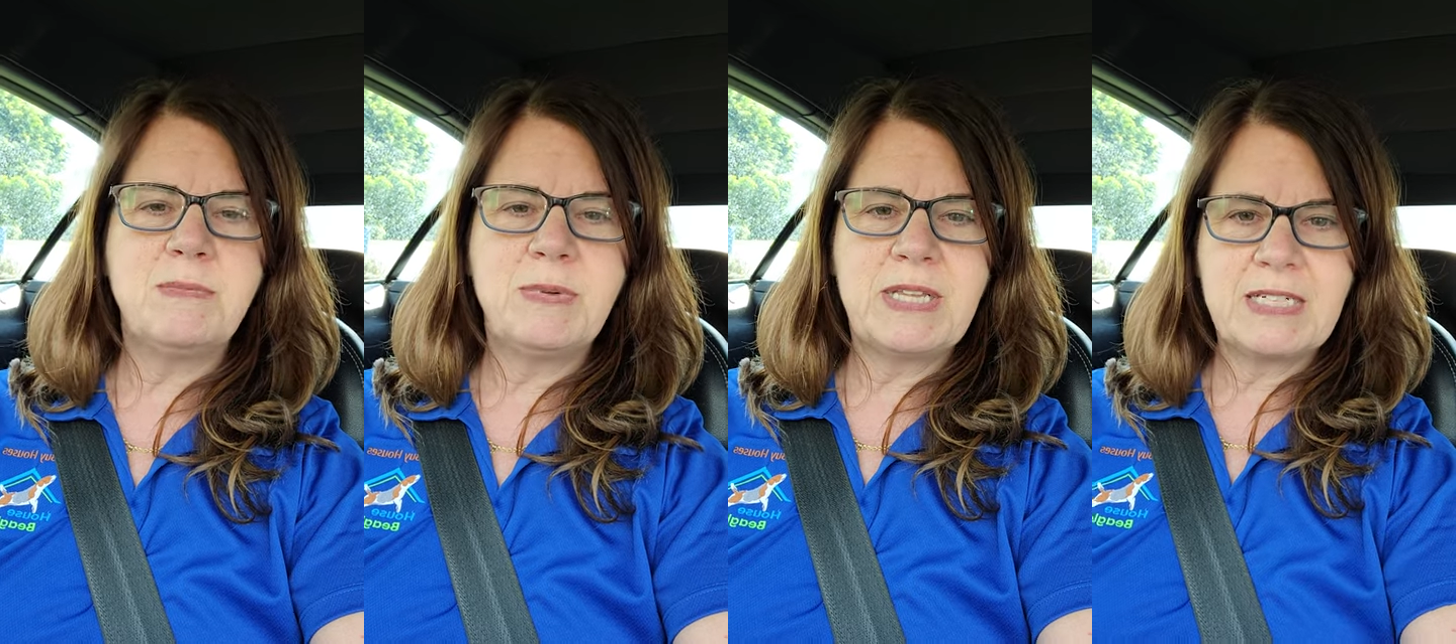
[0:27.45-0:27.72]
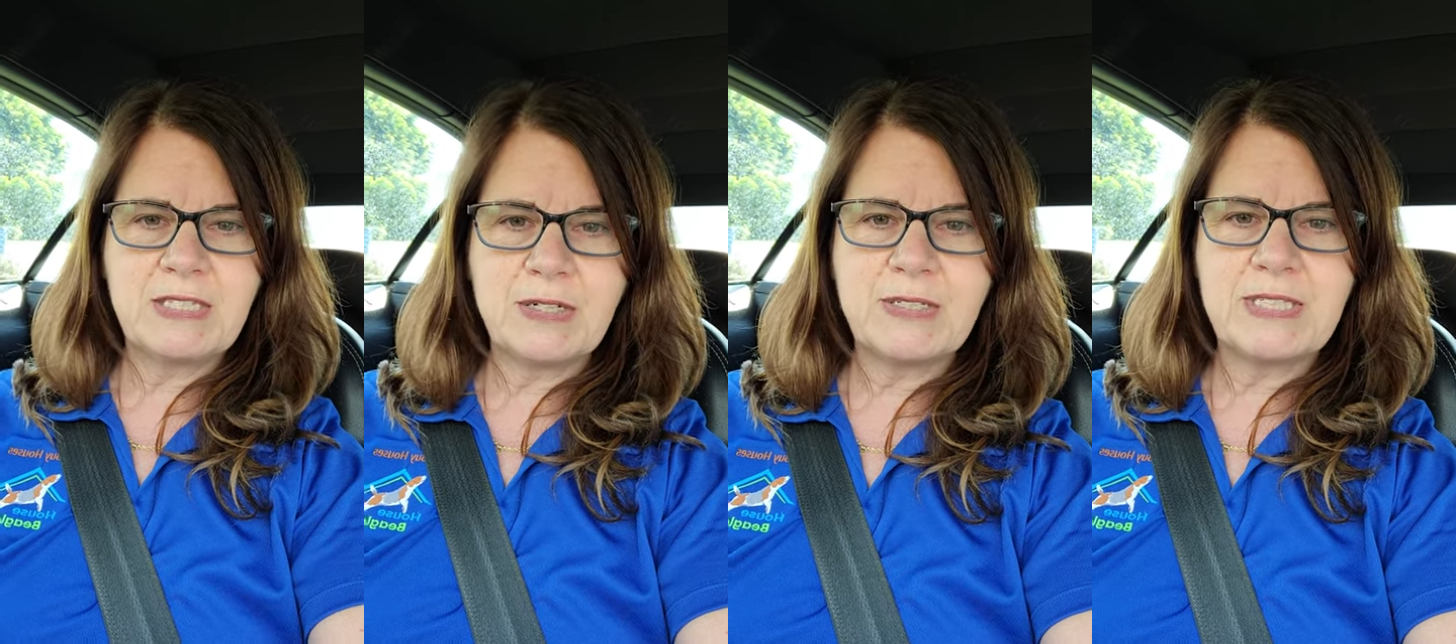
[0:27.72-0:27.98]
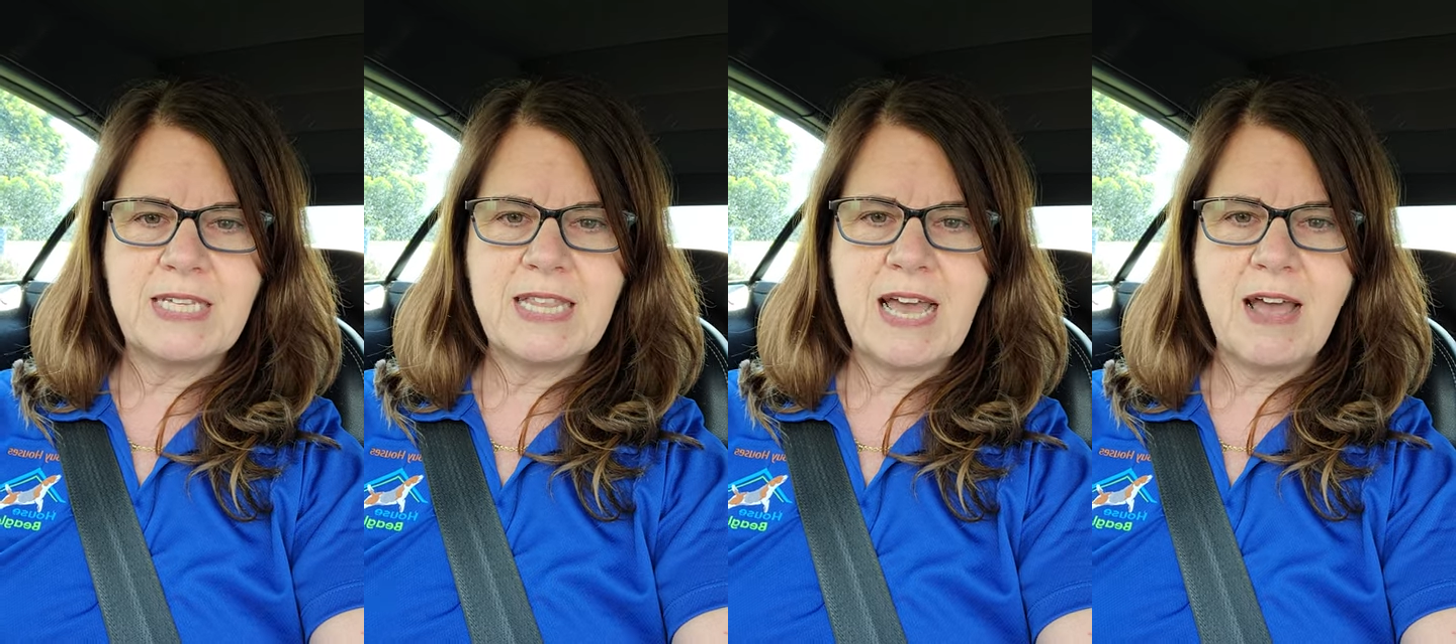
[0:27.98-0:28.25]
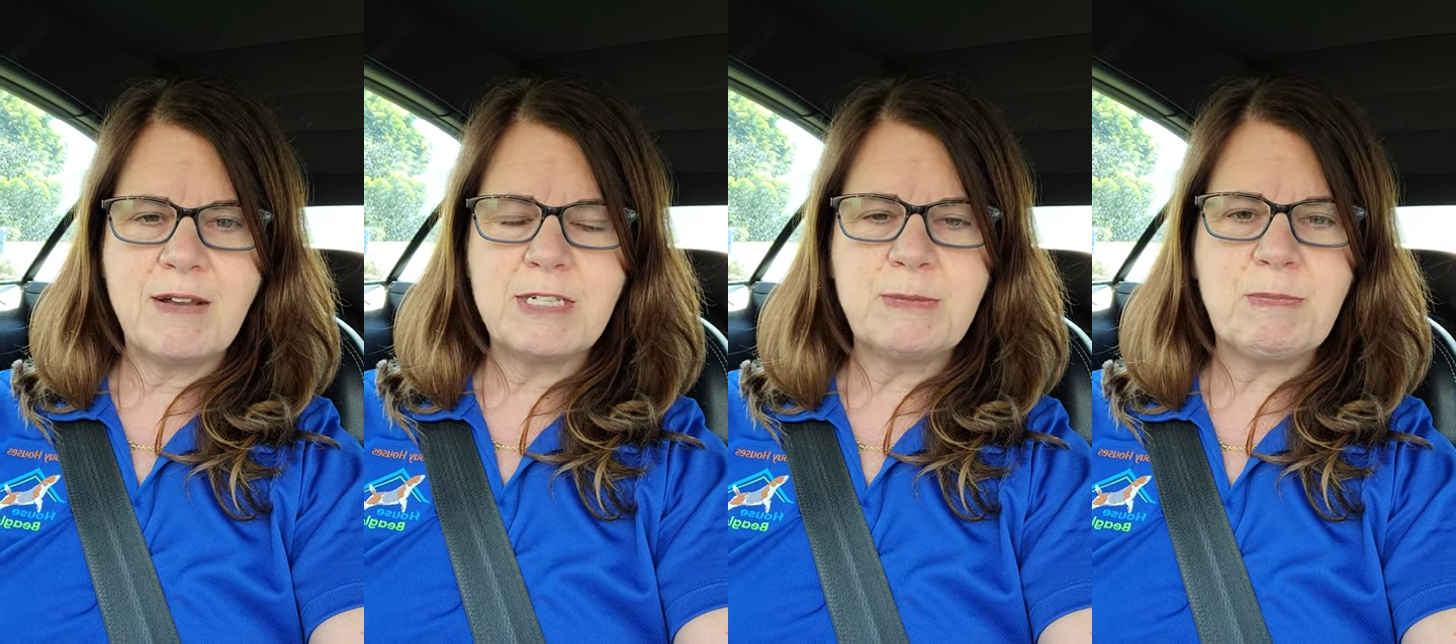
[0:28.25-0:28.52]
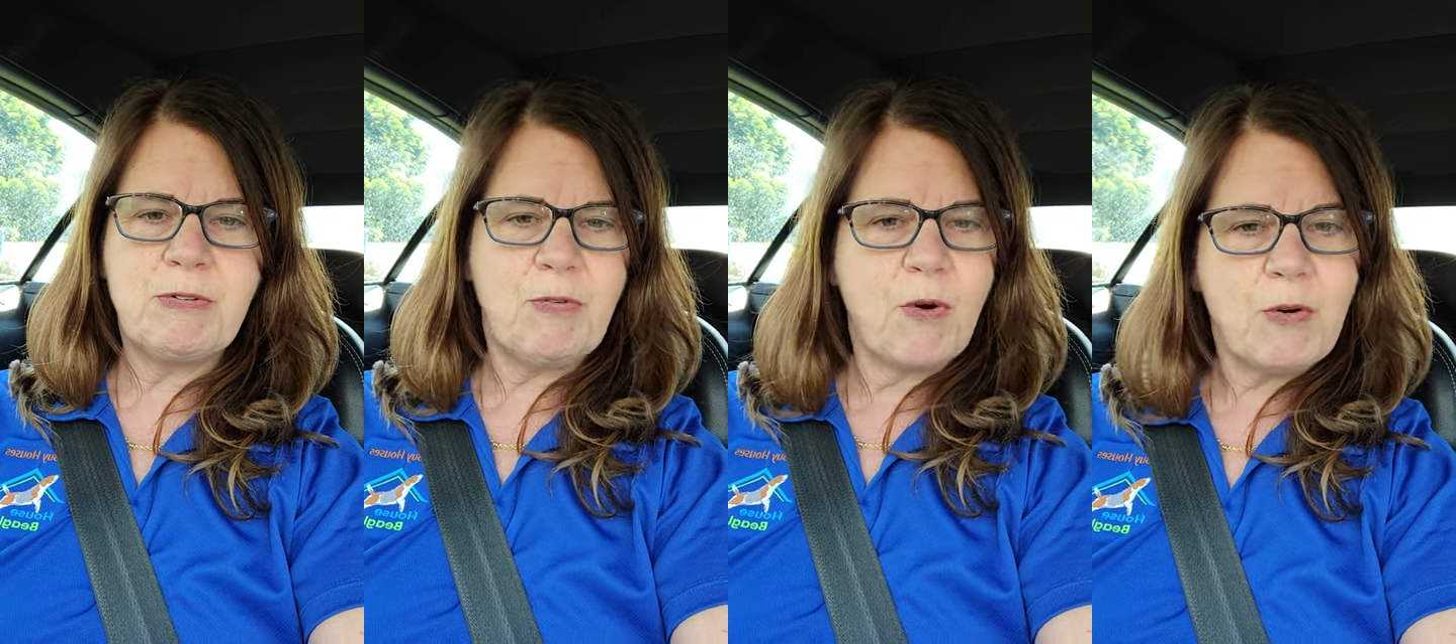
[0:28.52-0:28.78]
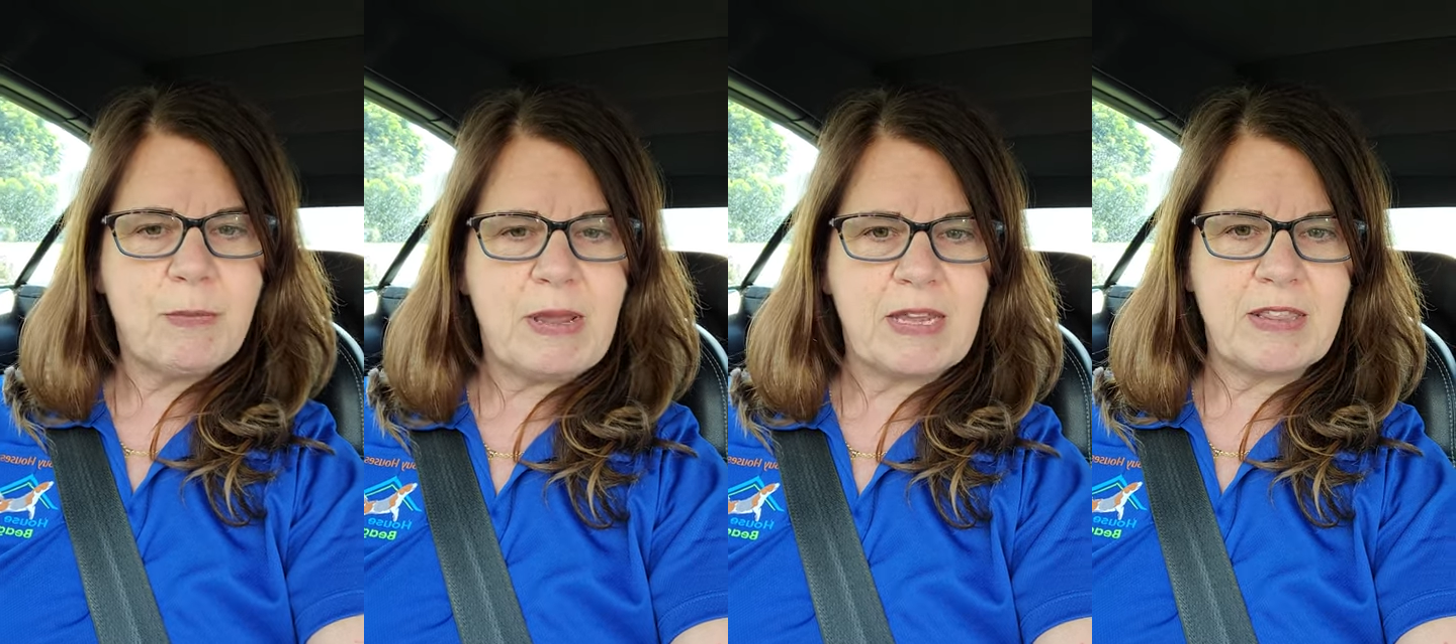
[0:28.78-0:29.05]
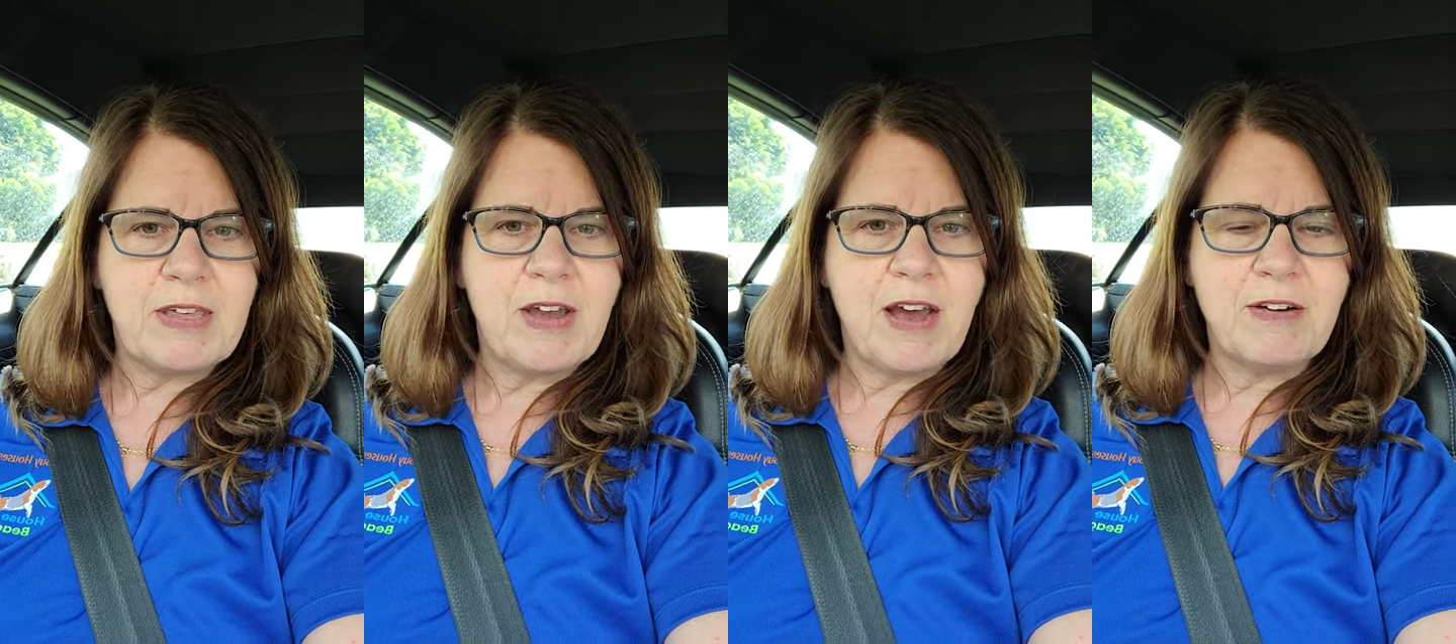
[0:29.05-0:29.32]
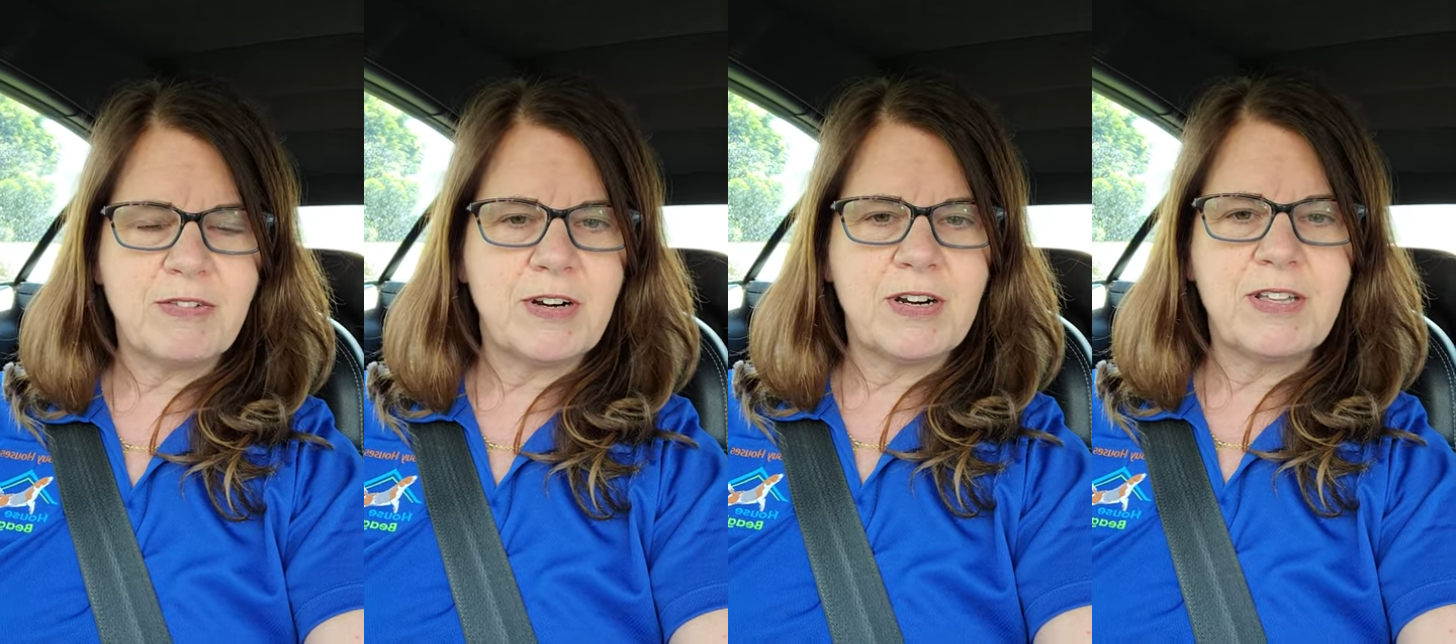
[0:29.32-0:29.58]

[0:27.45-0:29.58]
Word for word: we like to go see the house before we make the offer,